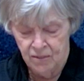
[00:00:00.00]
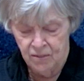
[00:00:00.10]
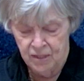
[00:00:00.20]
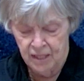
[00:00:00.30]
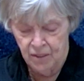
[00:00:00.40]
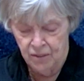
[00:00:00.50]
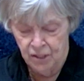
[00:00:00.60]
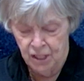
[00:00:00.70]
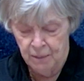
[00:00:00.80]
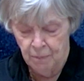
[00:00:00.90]
see her
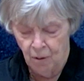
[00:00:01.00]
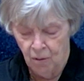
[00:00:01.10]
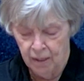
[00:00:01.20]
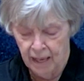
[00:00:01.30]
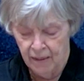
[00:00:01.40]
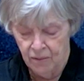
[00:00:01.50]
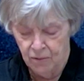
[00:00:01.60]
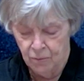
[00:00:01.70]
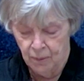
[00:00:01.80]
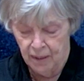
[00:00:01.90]
sheep all
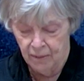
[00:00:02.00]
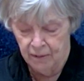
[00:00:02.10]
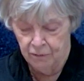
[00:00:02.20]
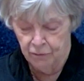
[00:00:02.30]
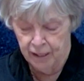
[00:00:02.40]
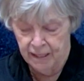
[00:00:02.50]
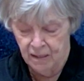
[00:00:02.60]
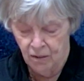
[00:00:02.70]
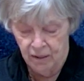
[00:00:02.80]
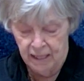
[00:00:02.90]
gathered around a
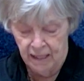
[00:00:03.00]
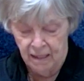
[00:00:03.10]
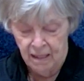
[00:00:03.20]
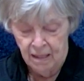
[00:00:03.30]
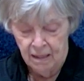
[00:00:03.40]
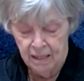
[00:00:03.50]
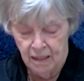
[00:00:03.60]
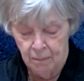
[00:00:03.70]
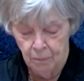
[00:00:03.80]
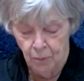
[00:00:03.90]
frightened-looking
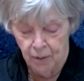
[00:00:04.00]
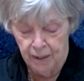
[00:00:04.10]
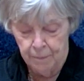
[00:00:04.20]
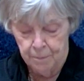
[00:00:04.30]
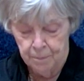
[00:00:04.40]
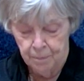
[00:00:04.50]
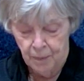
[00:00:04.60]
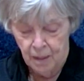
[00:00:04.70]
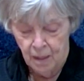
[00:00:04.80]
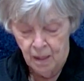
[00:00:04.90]
young boy.
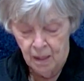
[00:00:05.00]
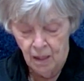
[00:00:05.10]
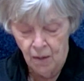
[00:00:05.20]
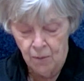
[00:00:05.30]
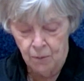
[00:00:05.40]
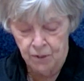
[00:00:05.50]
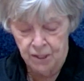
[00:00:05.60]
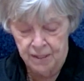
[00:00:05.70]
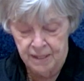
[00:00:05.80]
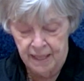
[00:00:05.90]
"Hello,"
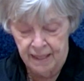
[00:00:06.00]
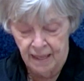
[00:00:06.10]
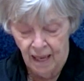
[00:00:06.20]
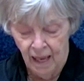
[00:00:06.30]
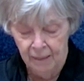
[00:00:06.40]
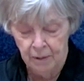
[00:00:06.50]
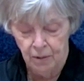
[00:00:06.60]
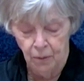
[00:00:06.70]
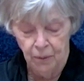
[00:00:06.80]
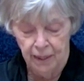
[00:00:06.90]
she said, "I'm
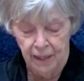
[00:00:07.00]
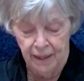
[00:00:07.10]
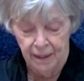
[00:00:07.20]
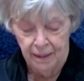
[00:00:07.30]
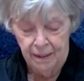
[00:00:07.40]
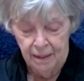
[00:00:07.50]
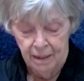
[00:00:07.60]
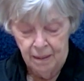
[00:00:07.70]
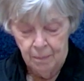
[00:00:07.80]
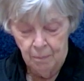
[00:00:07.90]
Gloria."
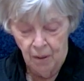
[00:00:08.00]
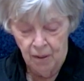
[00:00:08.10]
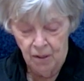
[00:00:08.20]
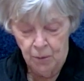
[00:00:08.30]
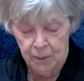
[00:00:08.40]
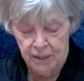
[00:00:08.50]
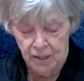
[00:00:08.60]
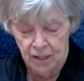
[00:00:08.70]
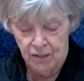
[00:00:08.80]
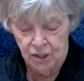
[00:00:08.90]
Mark, who had
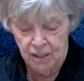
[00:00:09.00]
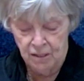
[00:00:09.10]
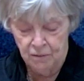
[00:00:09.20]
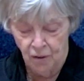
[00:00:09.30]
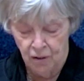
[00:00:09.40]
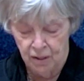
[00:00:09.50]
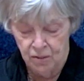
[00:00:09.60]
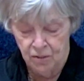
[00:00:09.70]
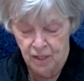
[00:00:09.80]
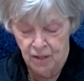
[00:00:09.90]
just fallen
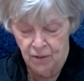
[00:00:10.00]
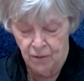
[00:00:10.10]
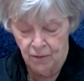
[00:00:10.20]
to the earth